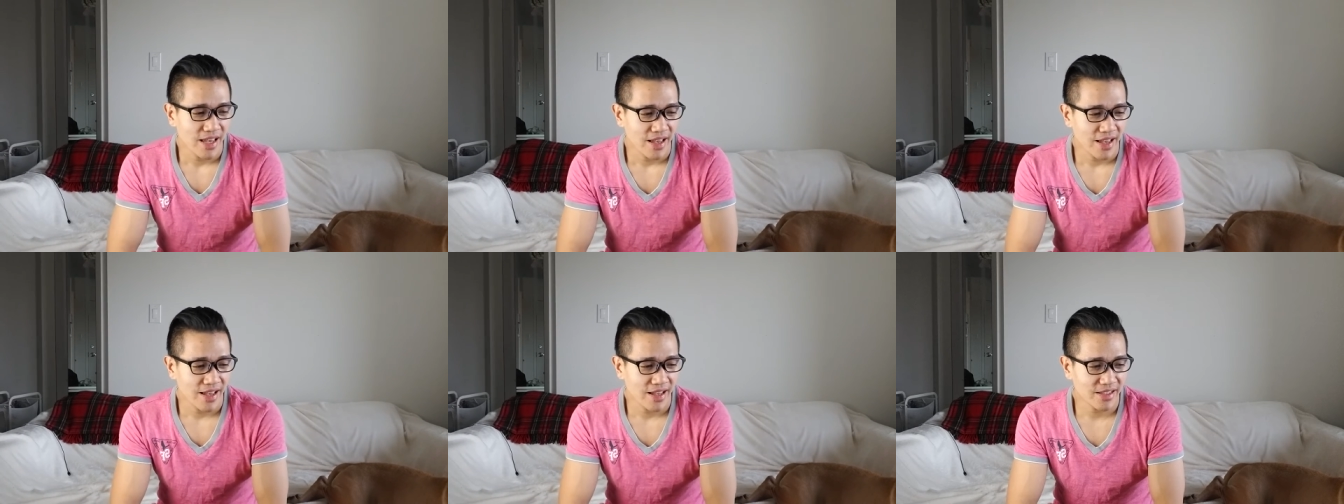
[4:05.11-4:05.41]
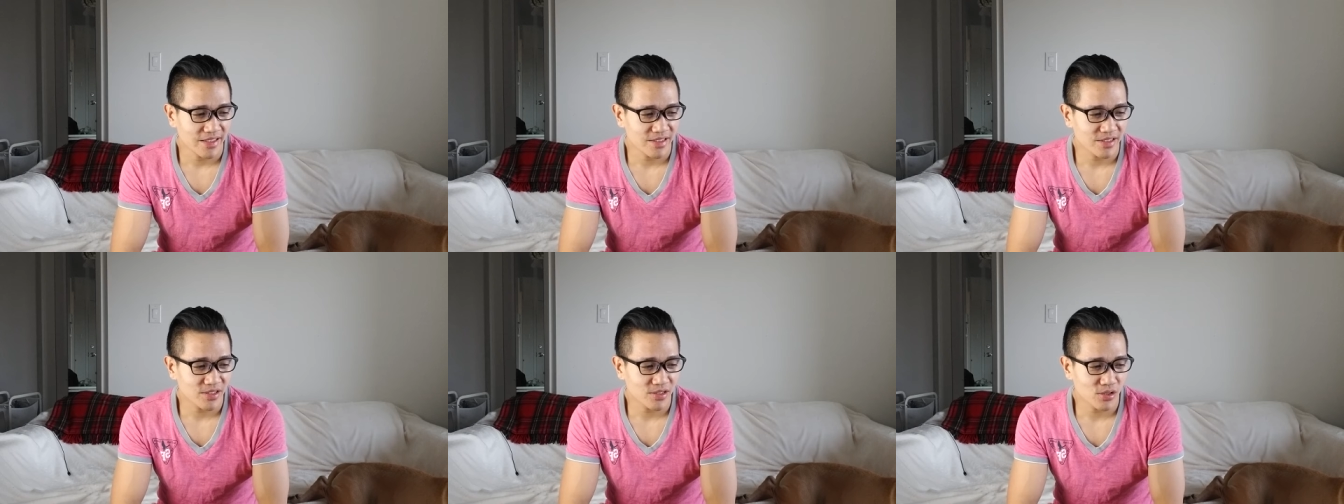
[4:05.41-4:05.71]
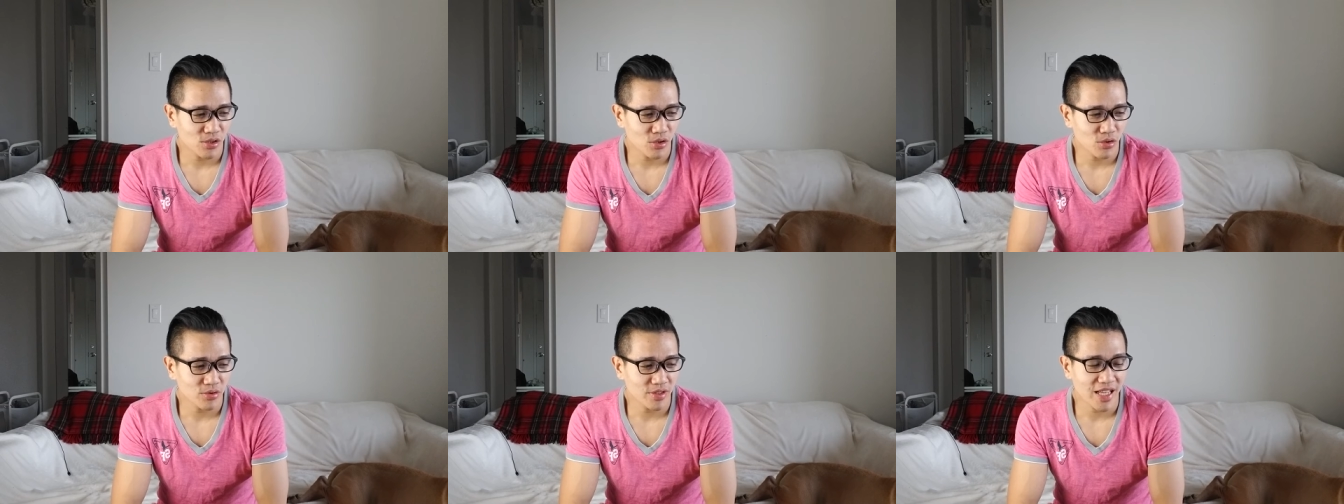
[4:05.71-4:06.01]
And
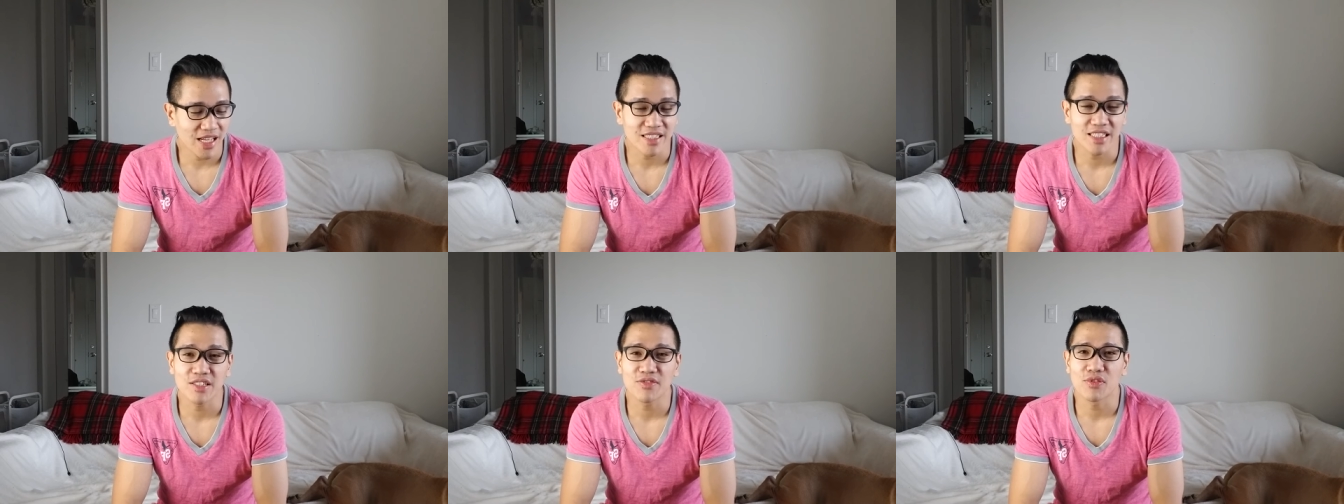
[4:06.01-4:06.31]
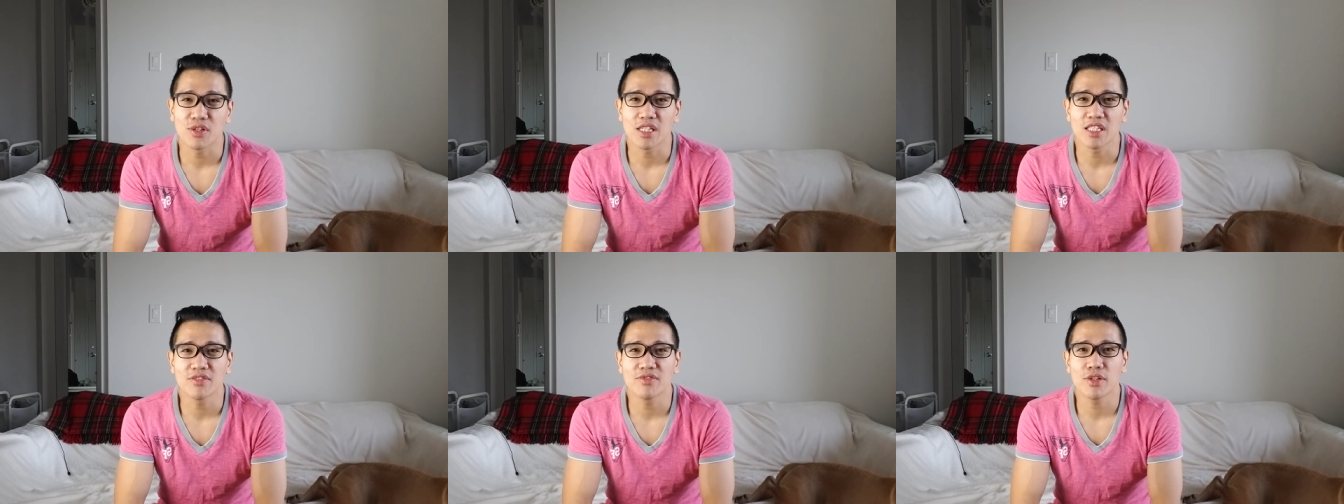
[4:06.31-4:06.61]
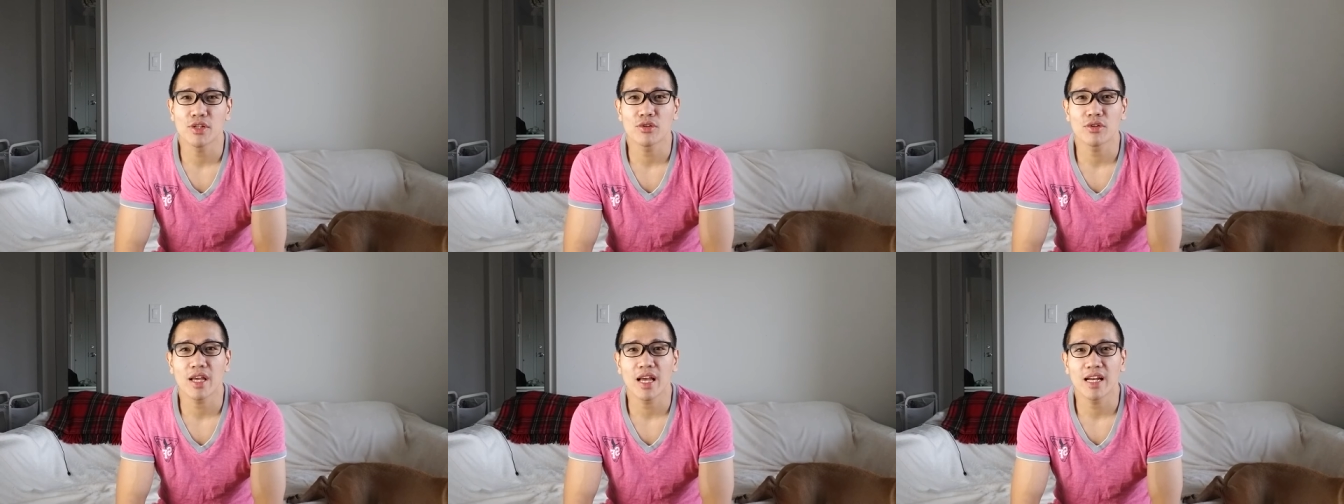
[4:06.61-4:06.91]
so that's it for this
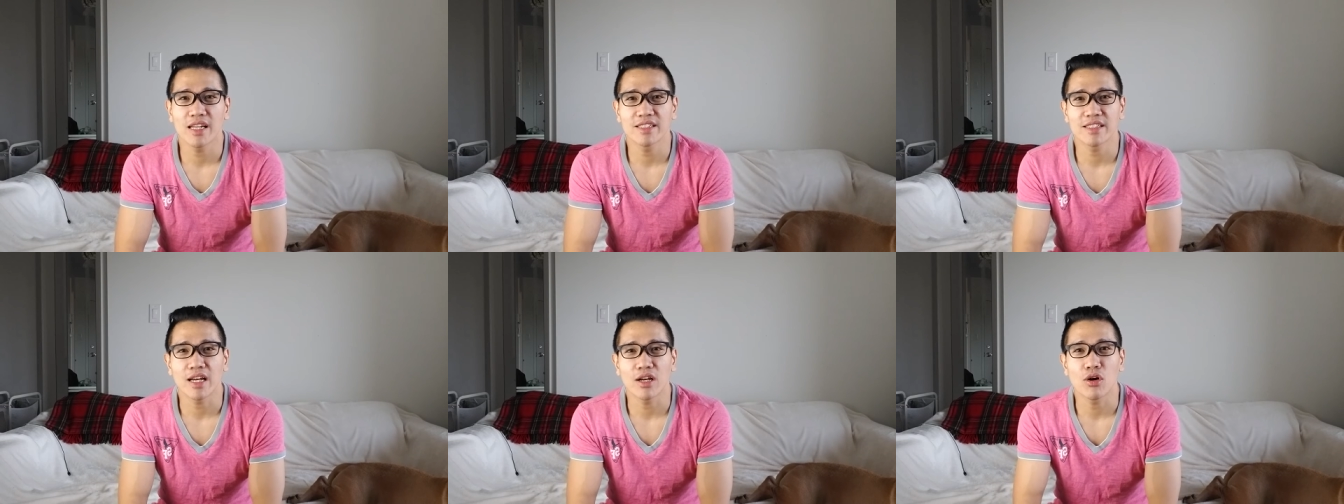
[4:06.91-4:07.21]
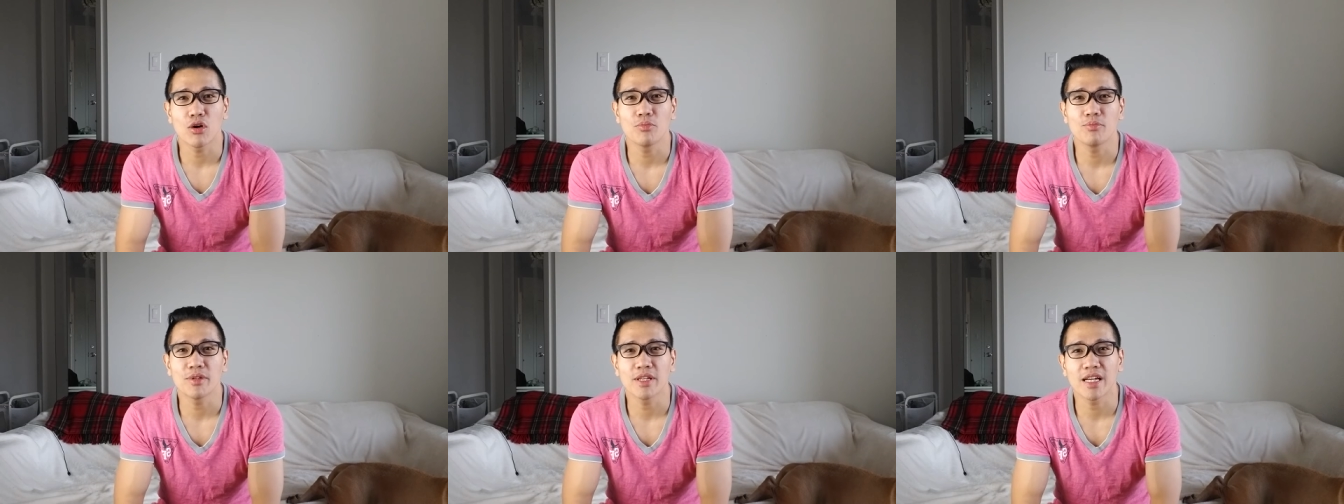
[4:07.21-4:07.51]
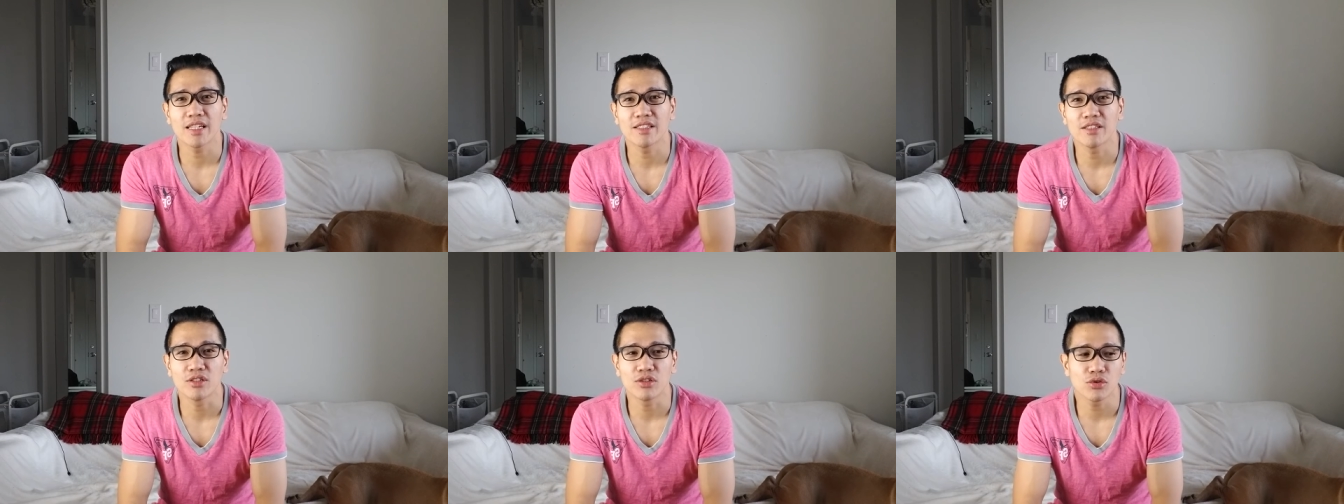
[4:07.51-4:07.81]
video, guys. I hope you
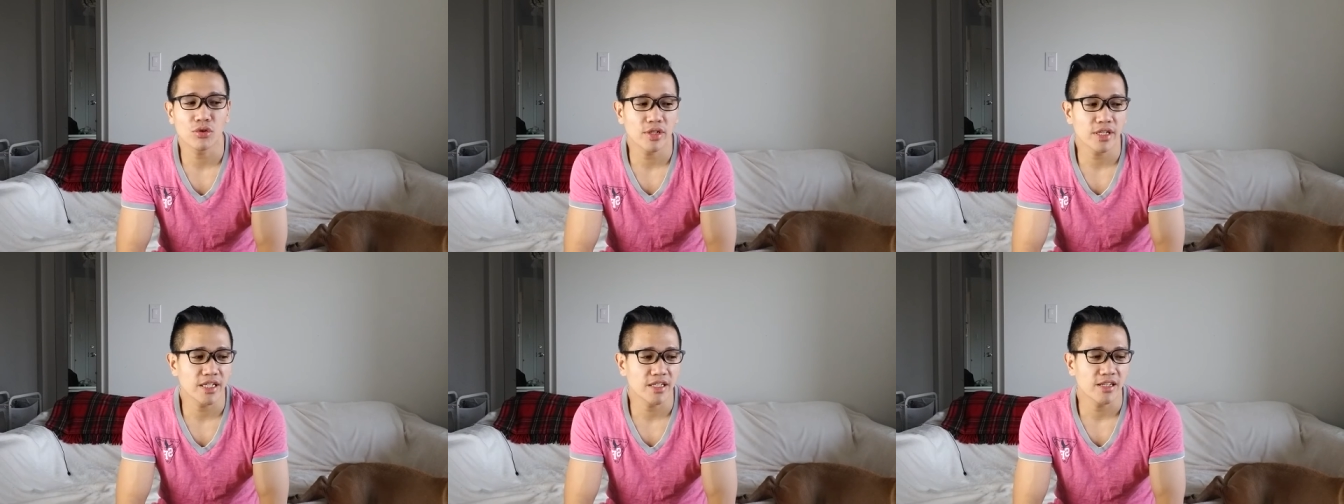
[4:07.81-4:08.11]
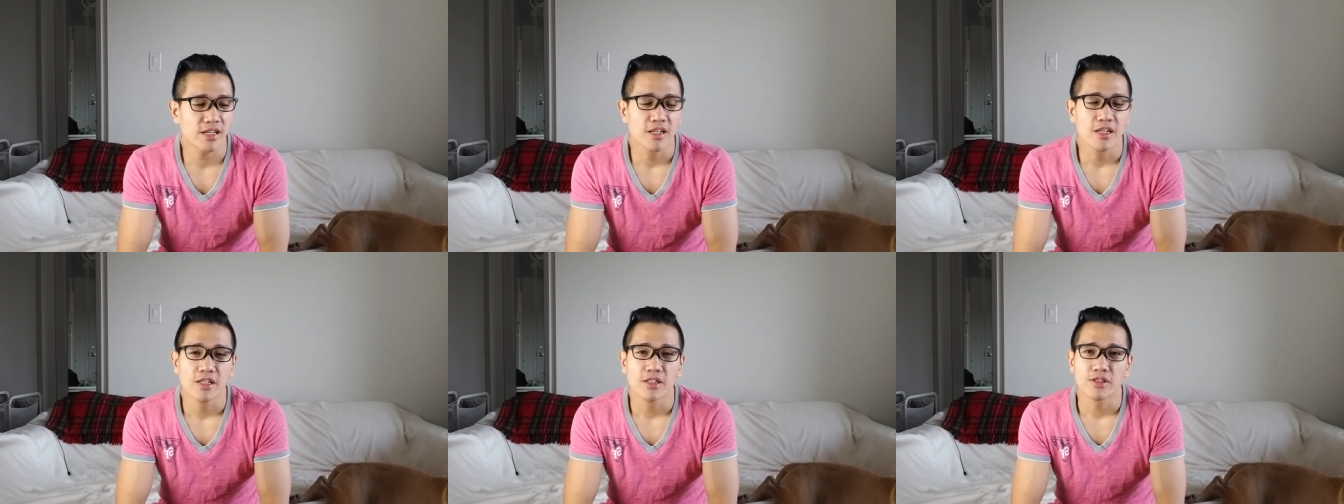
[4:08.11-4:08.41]
guys enjoyed it.